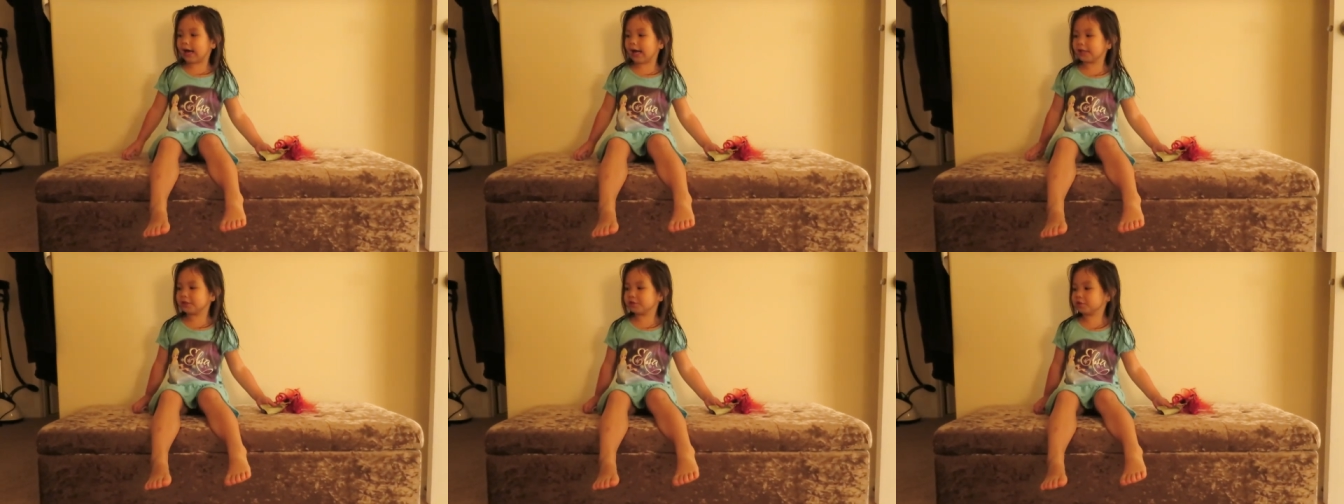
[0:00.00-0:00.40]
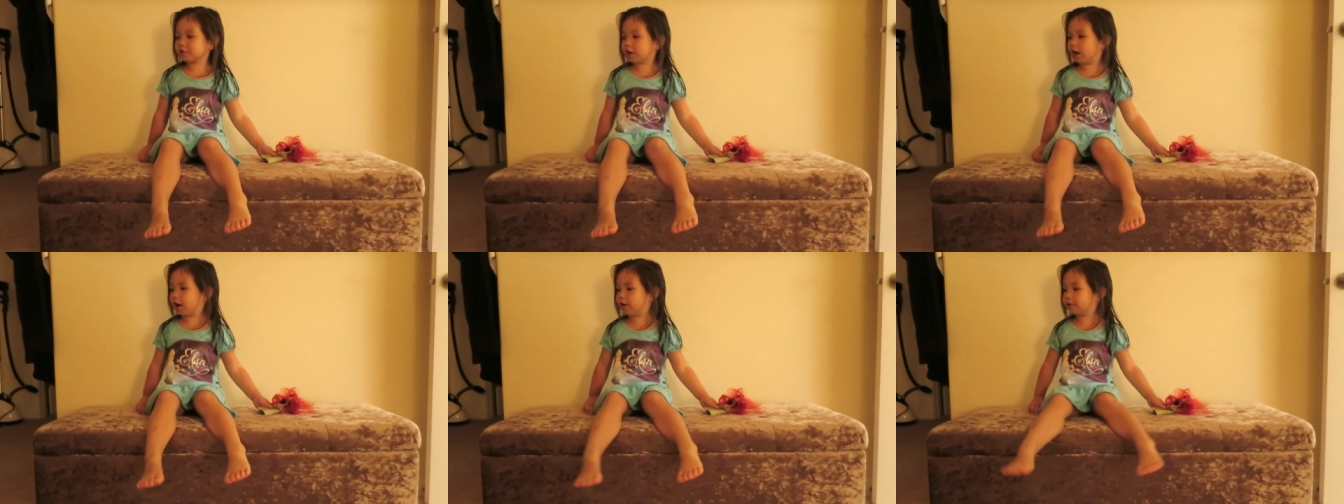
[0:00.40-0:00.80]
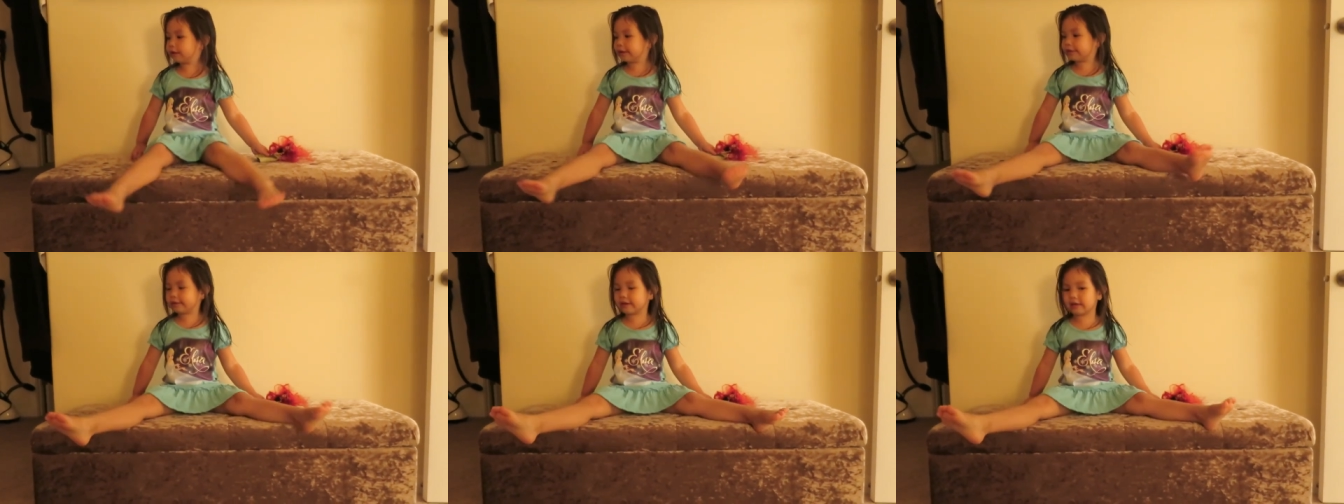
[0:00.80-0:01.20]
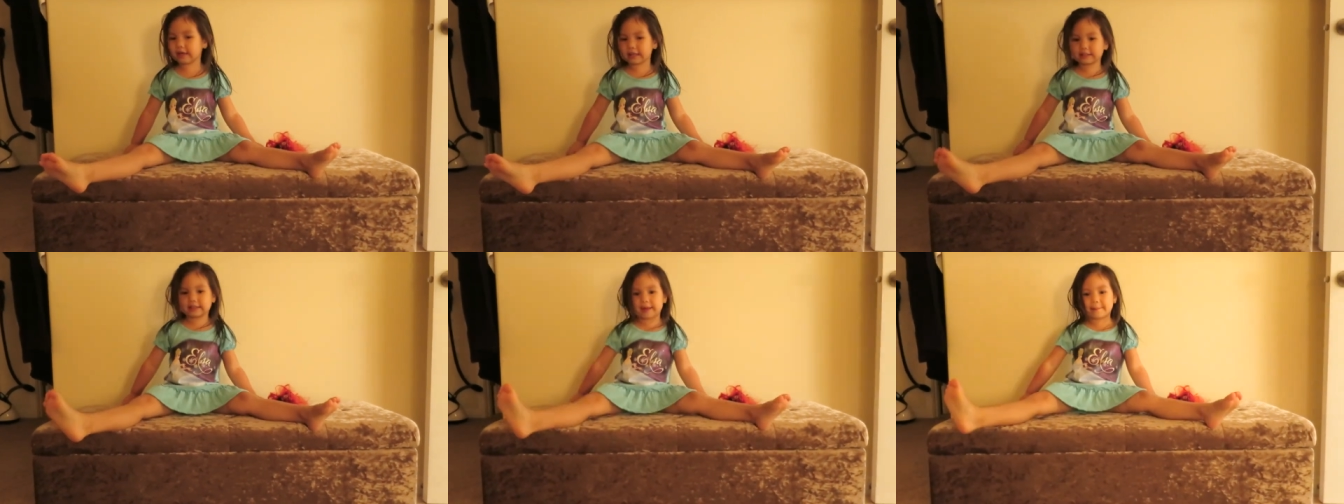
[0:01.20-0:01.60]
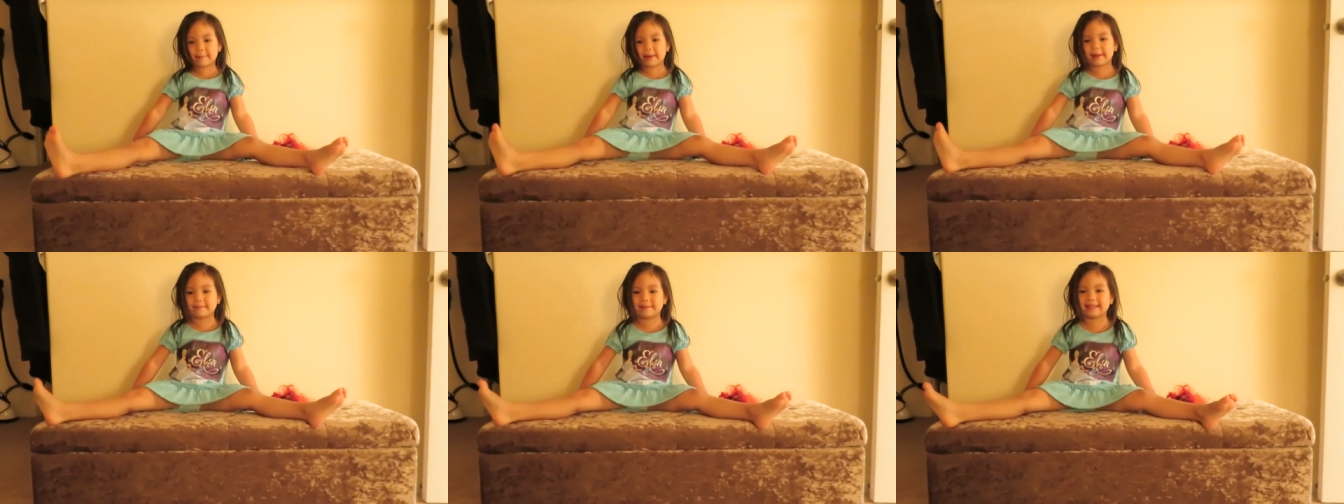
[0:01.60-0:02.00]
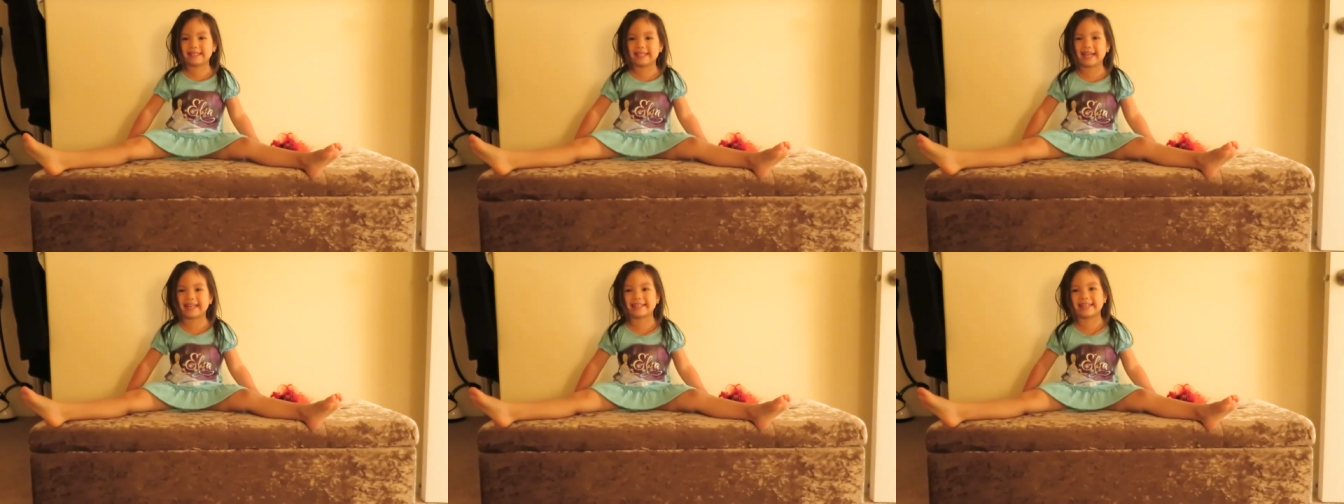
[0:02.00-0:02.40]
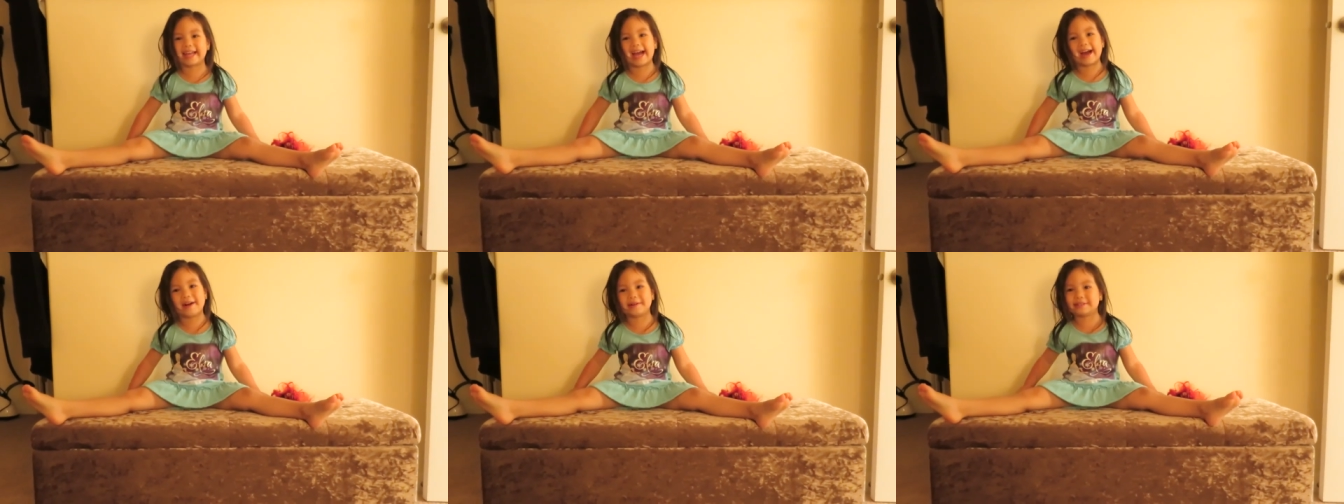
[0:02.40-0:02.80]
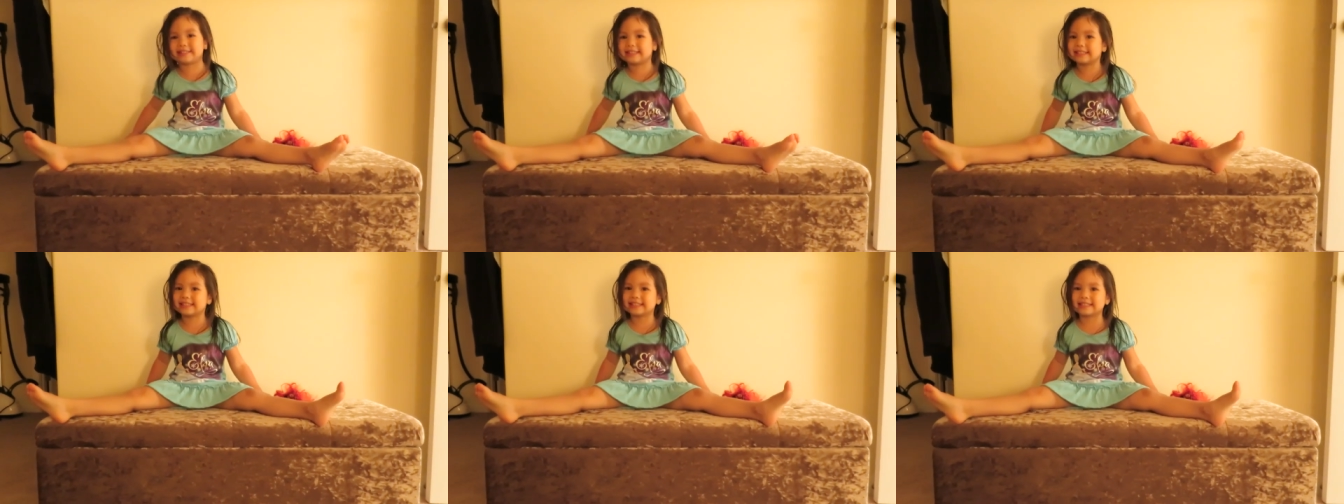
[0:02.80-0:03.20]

I do call this a J B and banana couch.